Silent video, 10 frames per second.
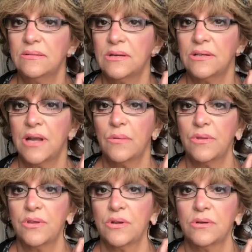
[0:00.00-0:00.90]
well, not
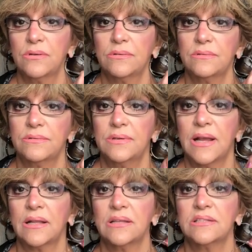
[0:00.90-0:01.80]
with your
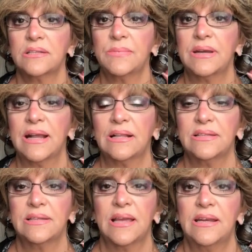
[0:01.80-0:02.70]
necklace, because my
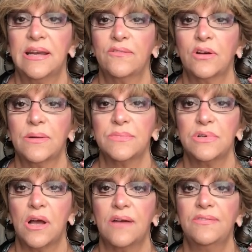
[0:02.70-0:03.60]
necklace kind of never comes
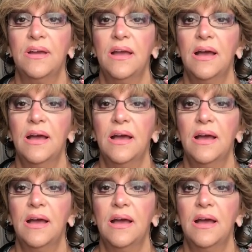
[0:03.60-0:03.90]
off.